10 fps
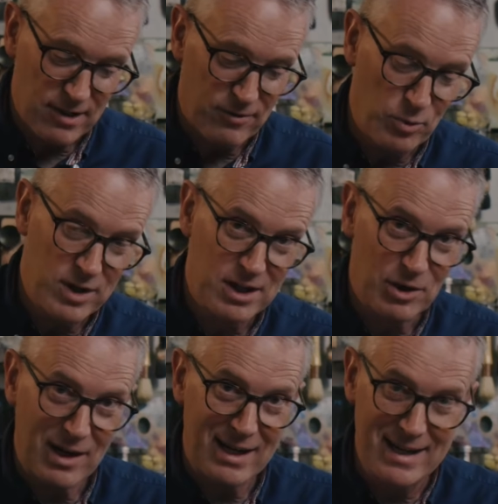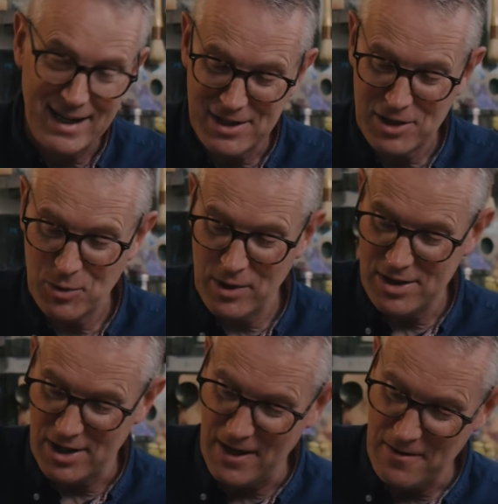of a window cleaning
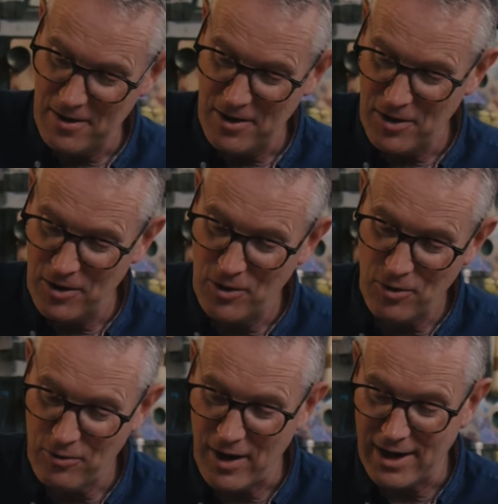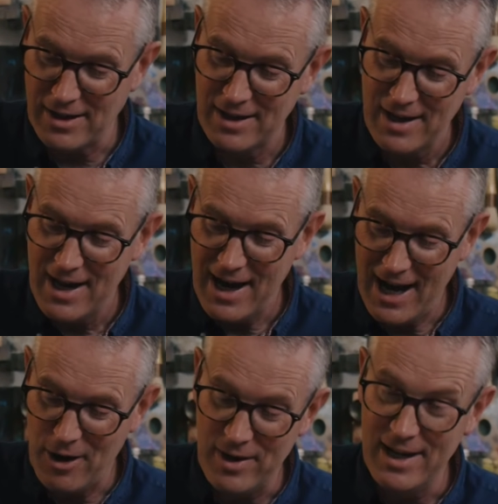squeegee you'll find
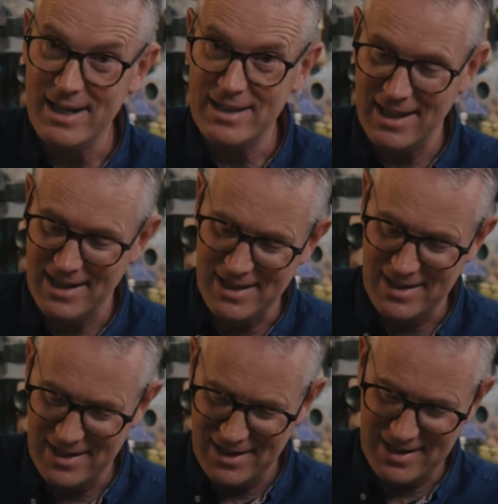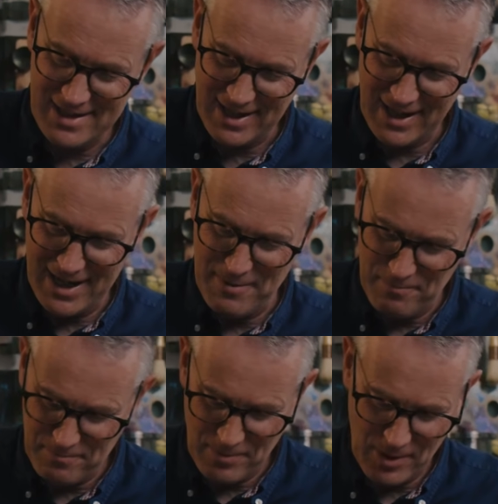how easy it is to clean.
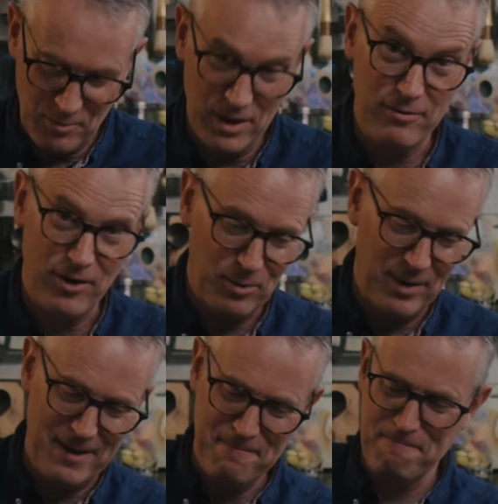Will you follow me?